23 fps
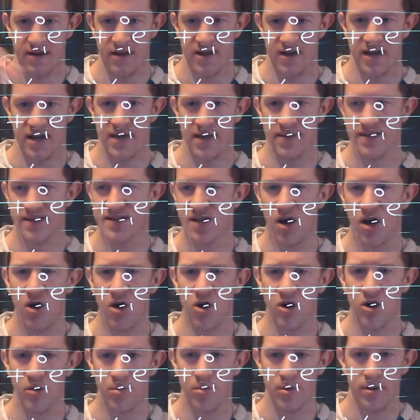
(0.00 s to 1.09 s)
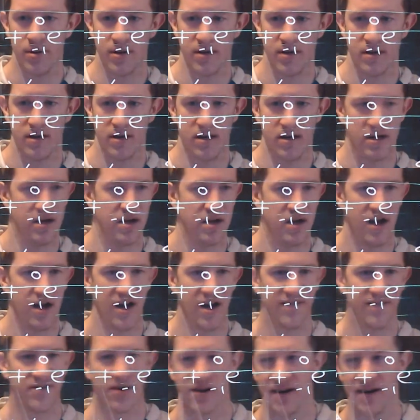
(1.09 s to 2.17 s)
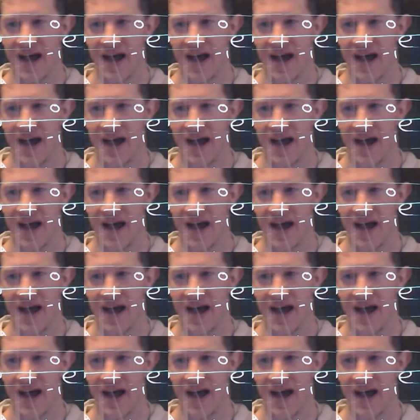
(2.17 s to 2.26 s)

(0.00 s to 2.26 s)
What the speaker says: In the top, I've got an